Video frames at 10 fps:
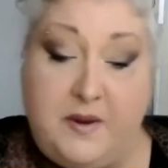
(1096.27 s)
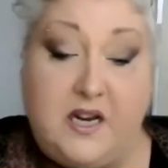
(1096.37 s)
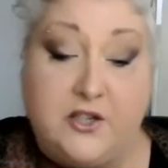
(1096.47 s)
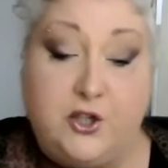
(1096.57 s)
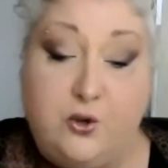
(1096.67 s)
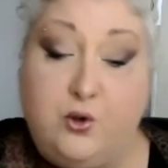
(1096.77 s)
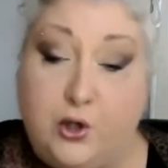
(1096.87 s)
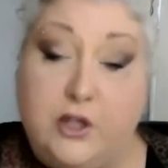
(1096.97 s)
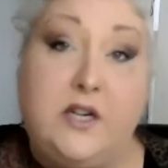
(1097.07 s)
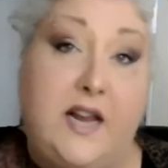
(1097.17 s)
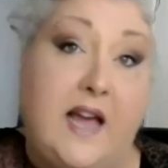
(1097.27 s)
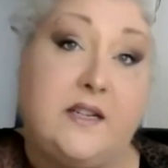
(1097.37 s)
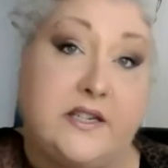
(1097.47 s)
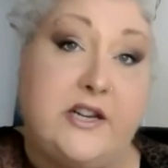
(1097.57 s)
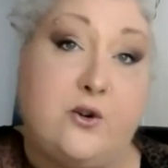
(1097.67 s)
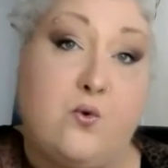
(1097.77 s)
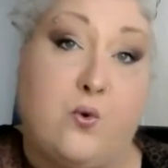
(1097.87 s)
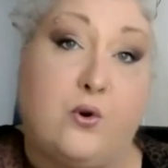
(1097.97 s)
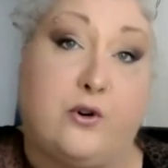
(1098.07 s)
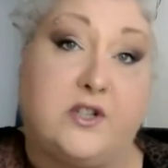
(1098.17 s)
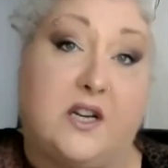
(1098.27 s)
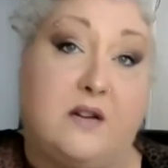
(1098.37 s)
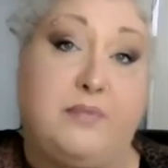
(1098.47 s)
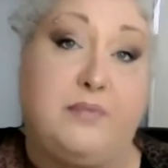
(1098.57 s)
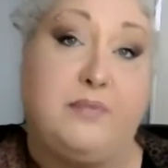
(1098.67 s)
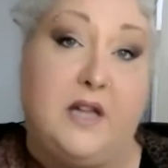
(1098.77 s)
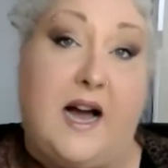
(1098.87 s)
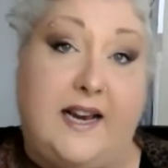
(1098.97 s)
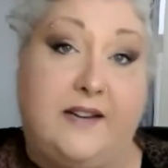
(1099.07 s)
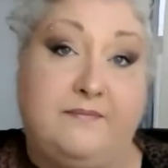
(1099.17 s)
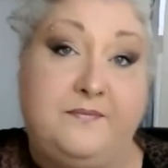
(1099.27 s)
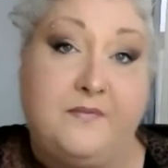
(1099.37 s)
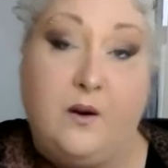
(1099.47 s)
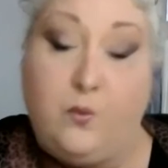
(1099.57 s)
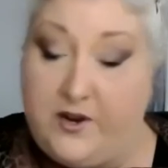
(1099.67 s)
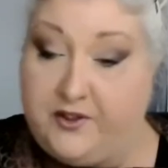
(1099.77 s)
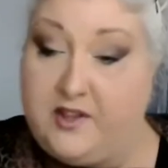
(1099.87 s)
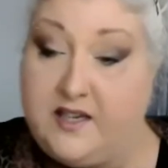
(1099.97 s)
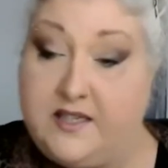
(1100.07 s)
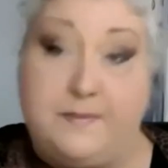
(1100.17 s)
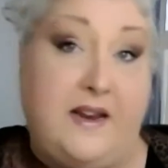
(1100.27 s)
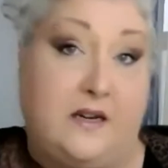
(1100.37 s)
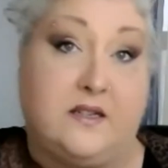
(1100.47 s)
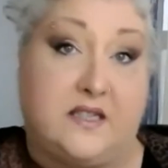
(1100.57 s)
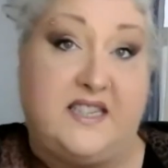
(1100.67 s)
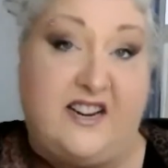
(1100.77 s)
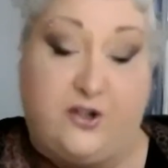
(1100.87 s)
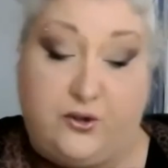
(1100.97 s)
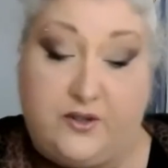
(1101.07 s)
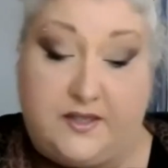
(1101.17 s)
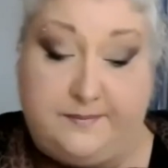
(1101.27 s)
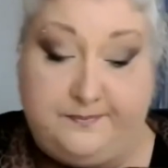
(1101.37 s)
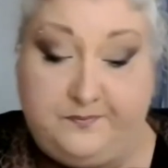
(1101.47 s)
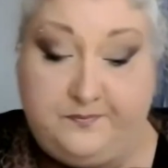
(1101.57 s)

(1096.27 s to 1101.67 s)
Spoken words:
because you could get an order to comply with these maintenance standards.